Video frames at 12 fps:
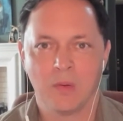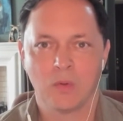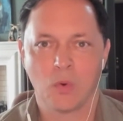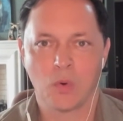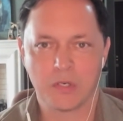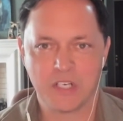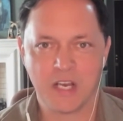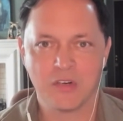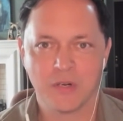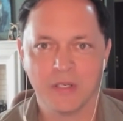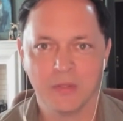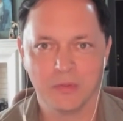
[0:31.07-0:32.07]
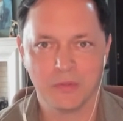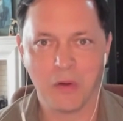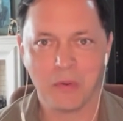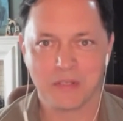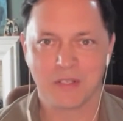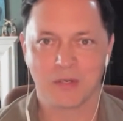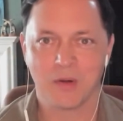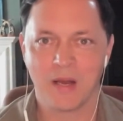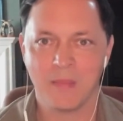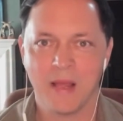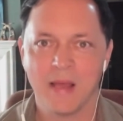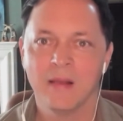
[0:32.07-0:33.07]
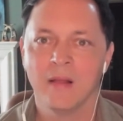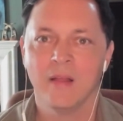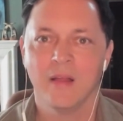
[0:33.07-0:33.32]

Court Gentry, who's known as the Gray Man